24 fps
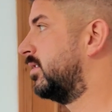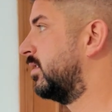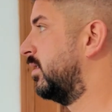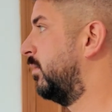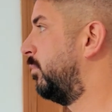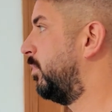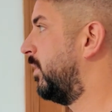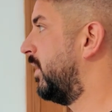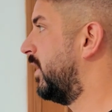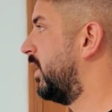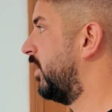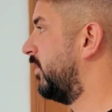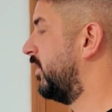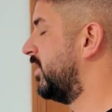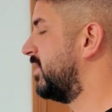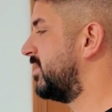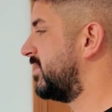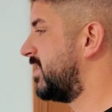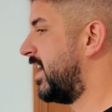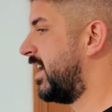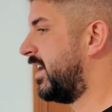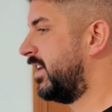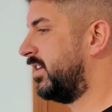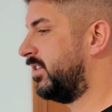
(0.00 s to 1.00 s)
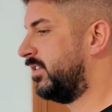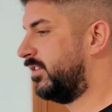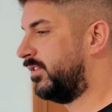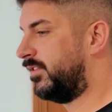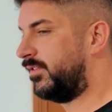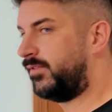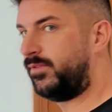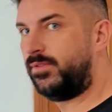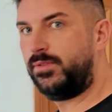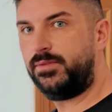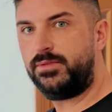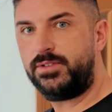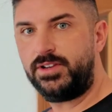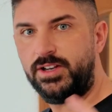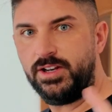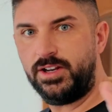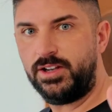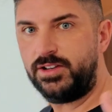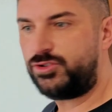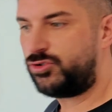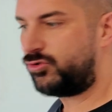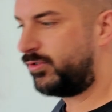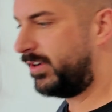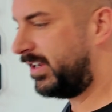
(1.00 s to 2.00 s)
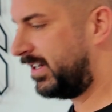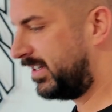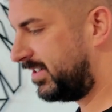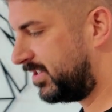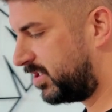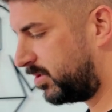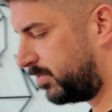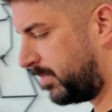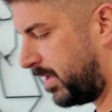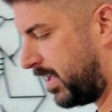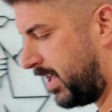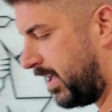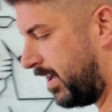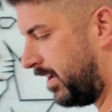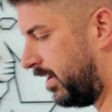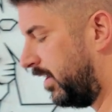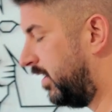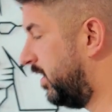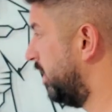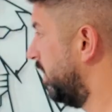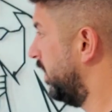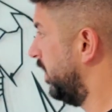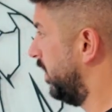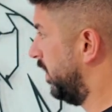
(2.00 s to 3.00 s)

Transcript: I'm going to play on the side of, you know, training smart.